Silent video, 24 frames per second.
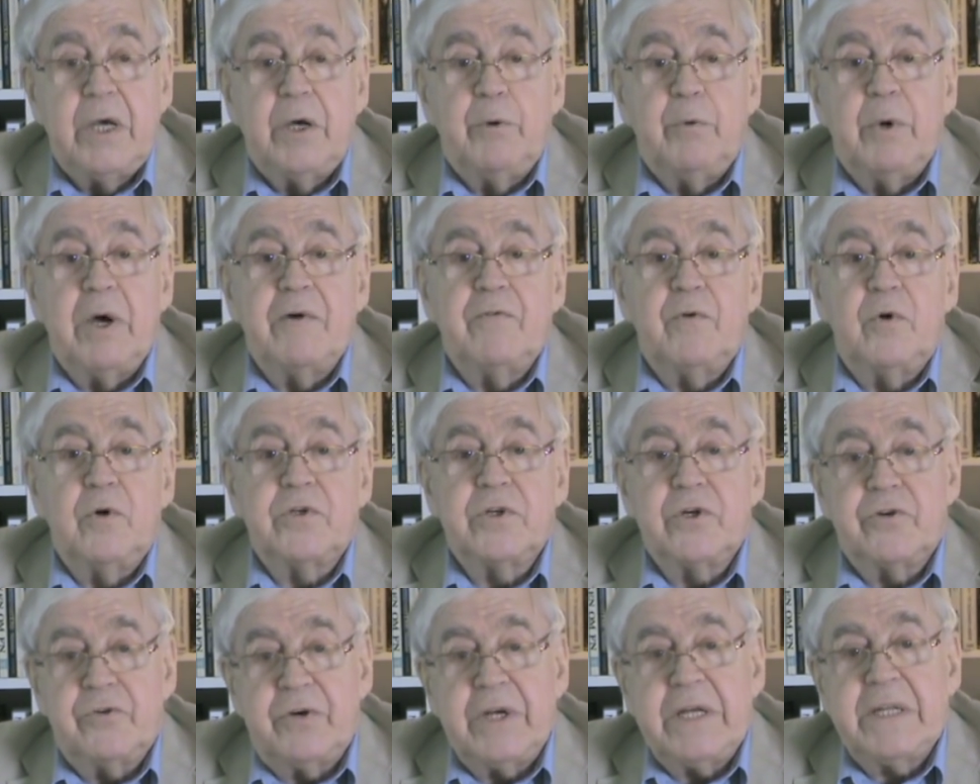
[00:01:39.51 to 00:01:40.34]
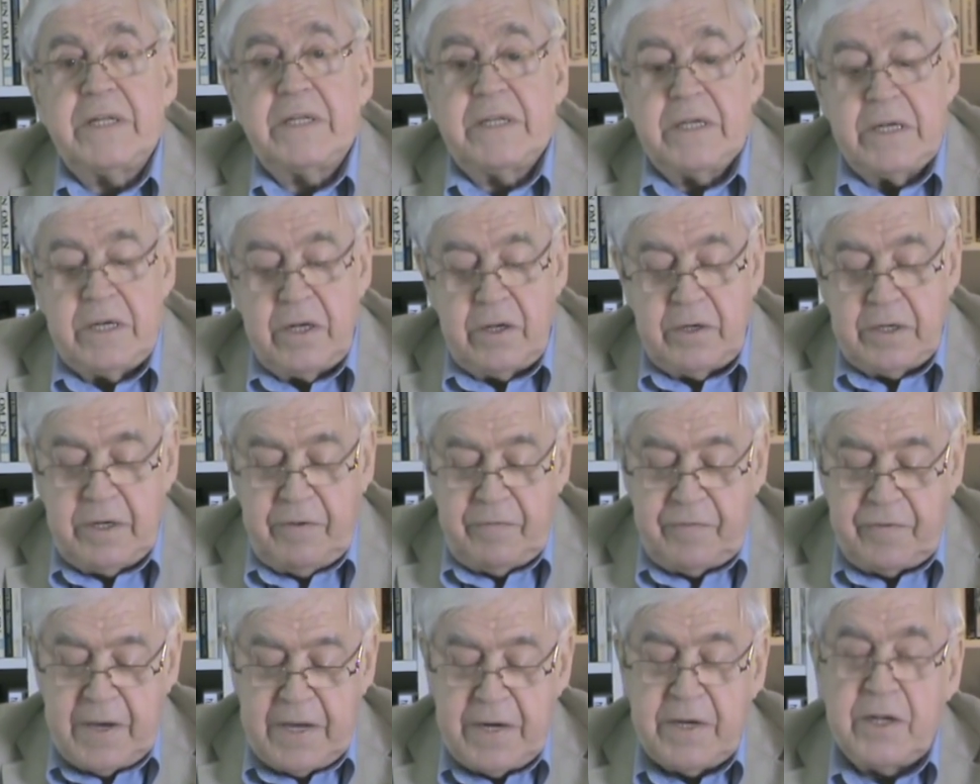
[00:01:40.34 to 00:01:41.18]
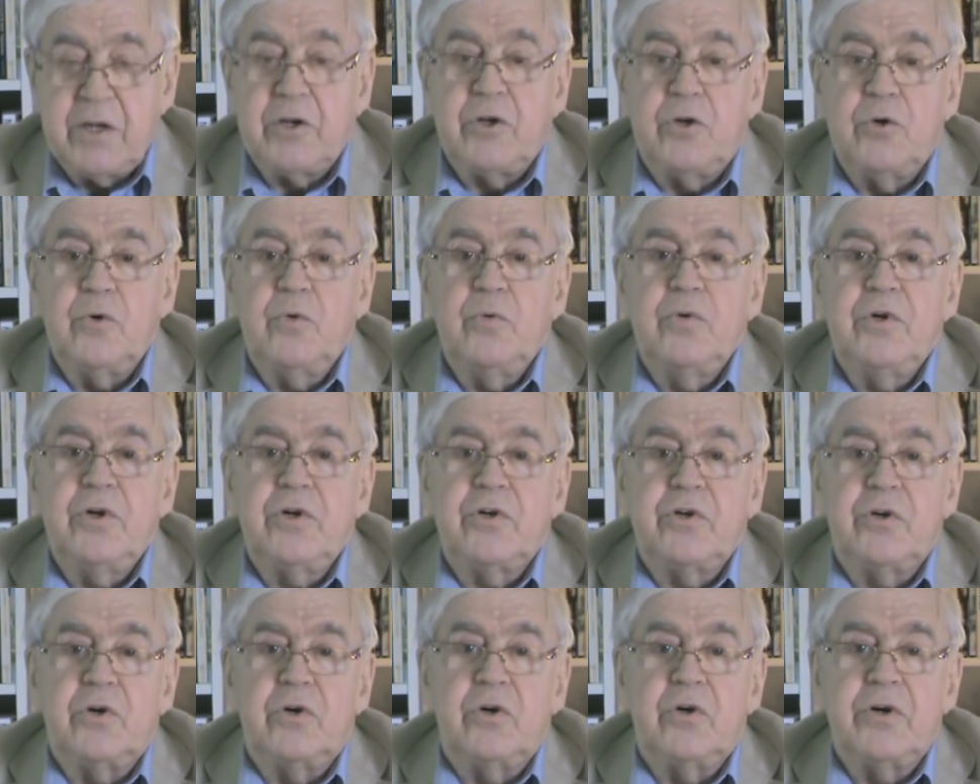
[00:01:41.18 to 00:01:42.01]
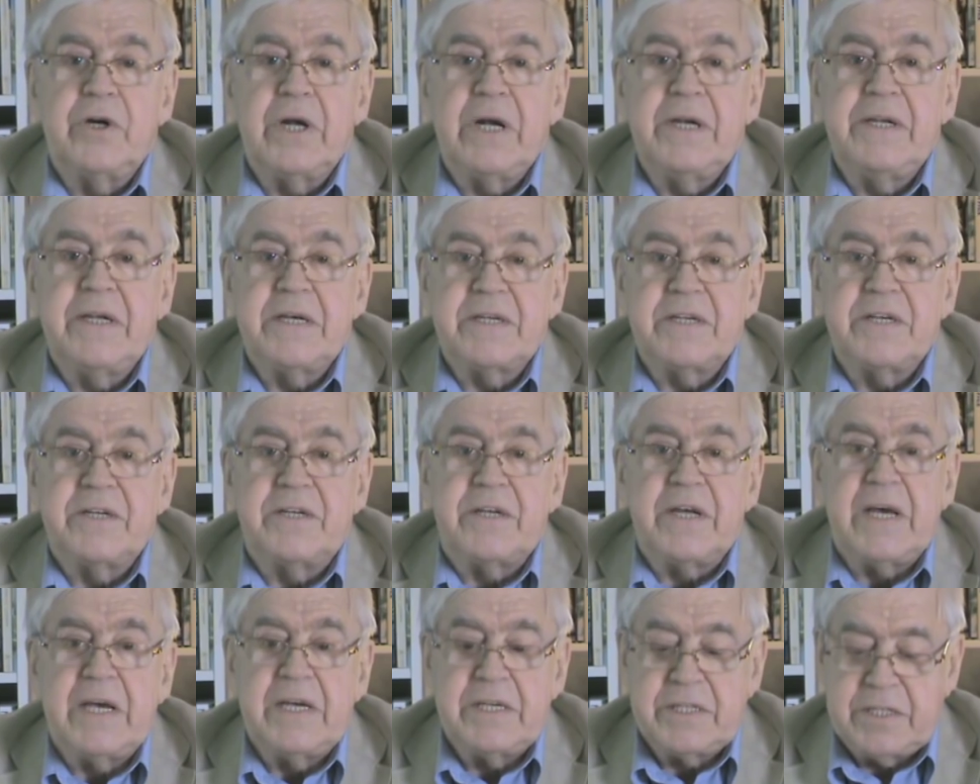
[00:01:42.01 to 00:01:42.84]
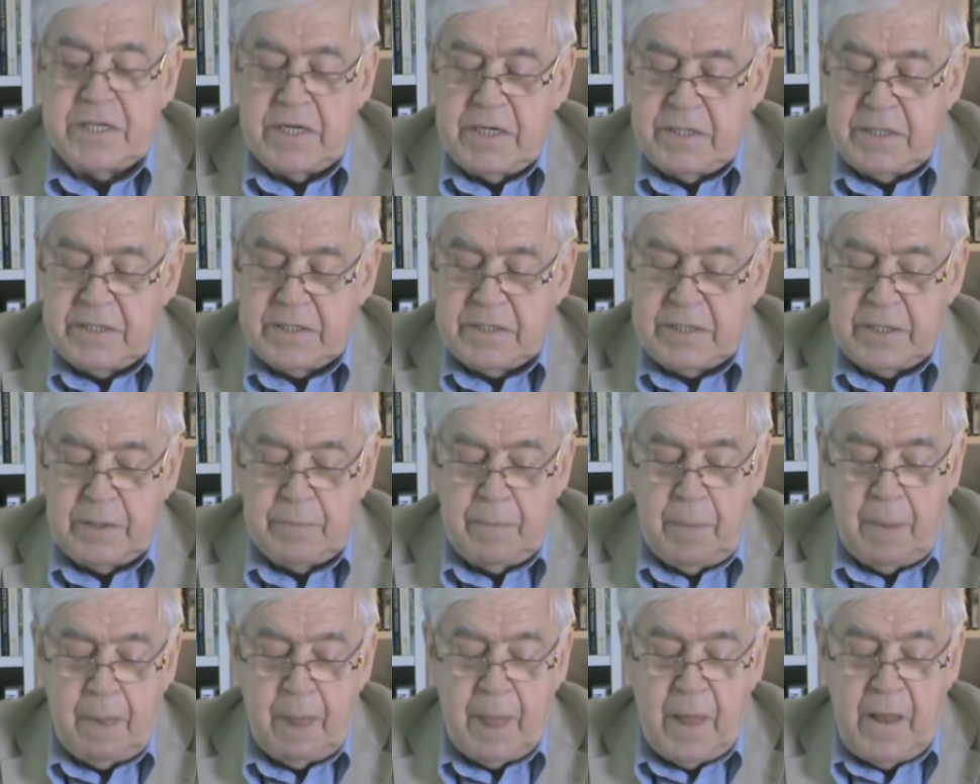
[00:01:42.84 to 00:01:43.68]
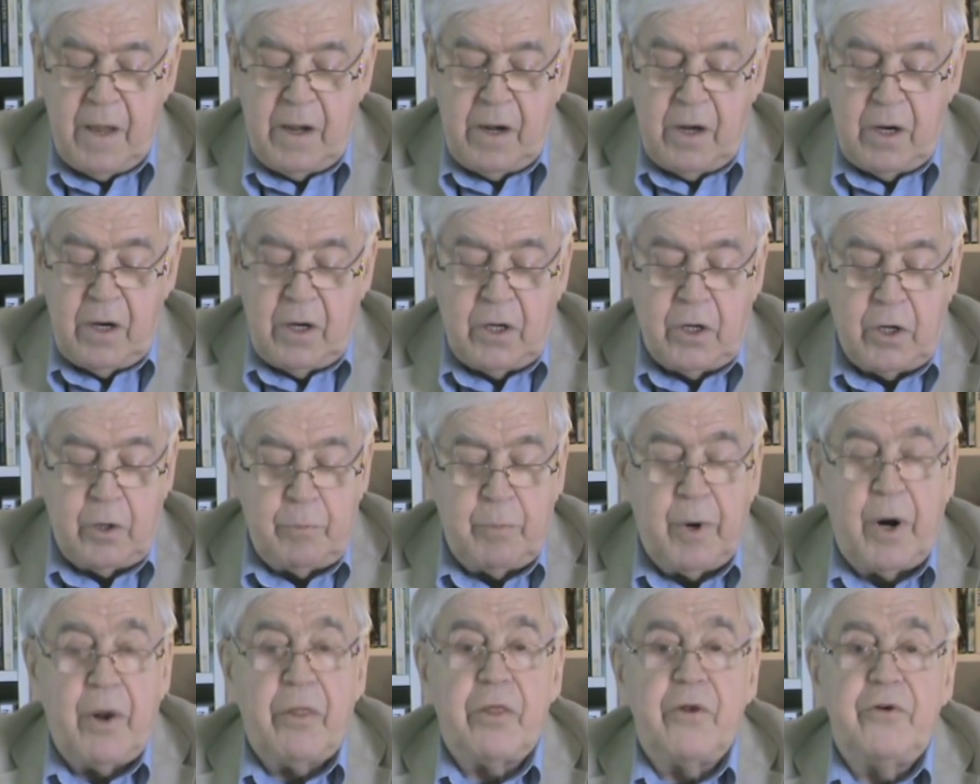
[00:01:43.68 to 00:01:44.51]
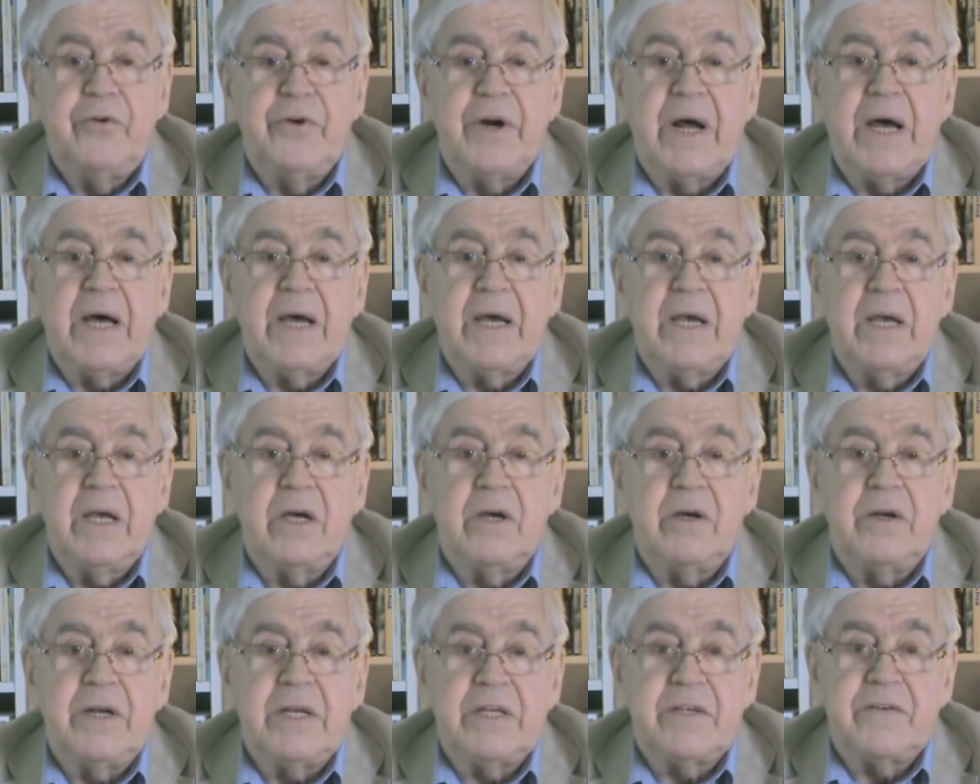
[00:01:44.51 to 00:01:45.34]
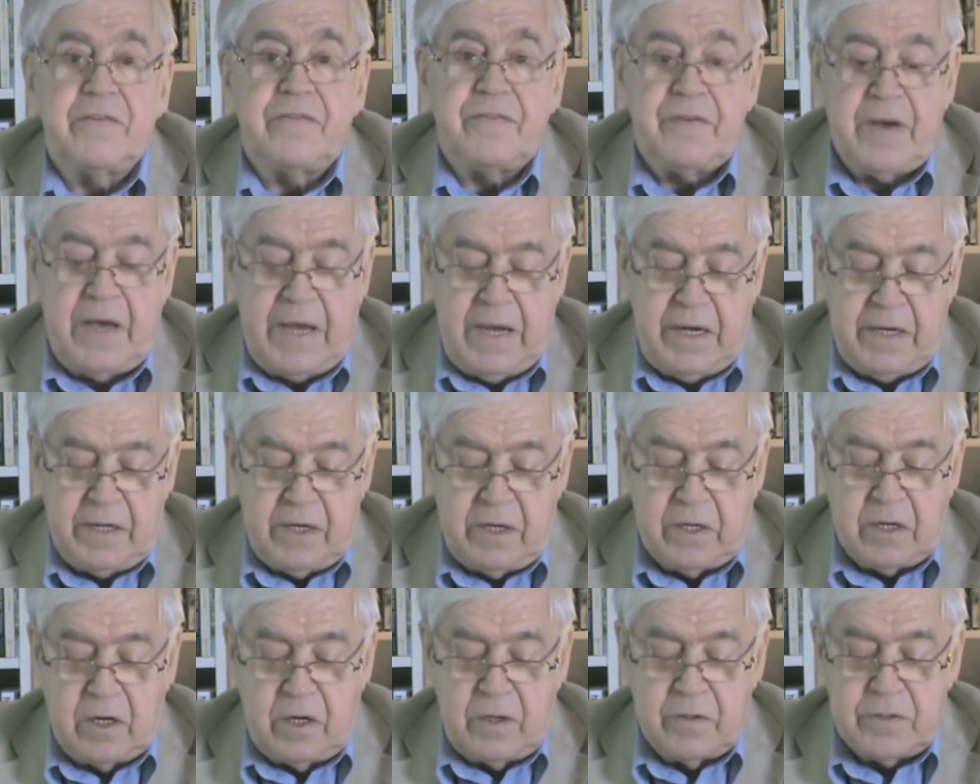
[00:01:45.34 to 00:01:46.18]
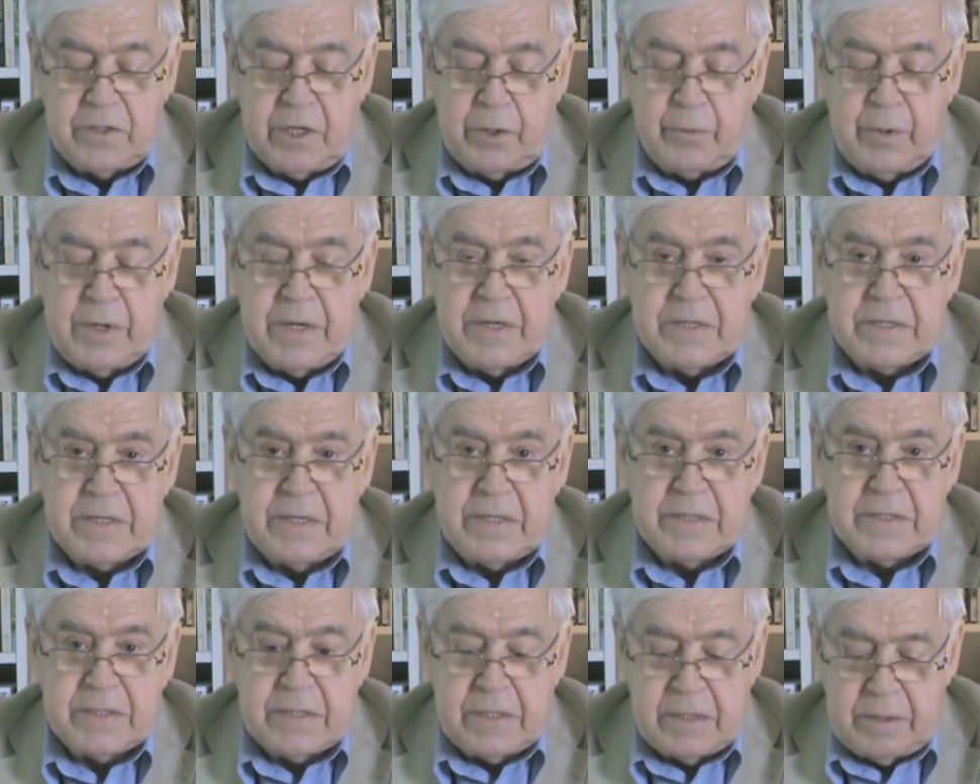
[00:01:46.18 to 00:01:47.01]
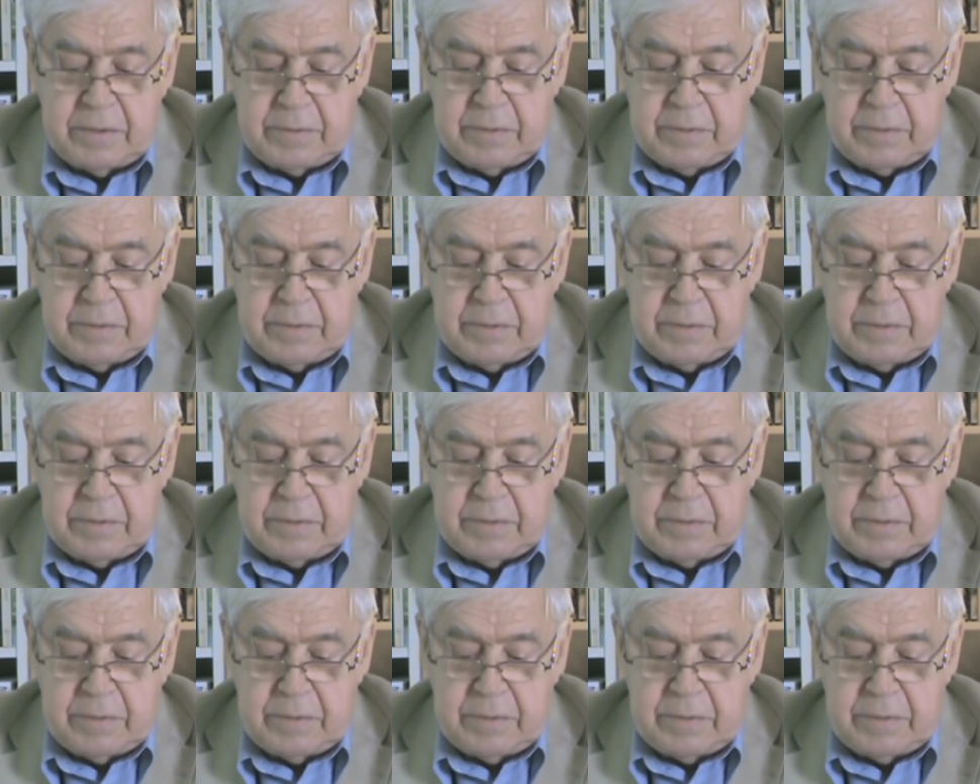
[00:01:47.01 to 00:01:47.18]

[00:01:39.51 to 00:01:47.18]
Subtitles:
We have also written and defended 2 doctoral dissertations about the drug and its fatal consequences.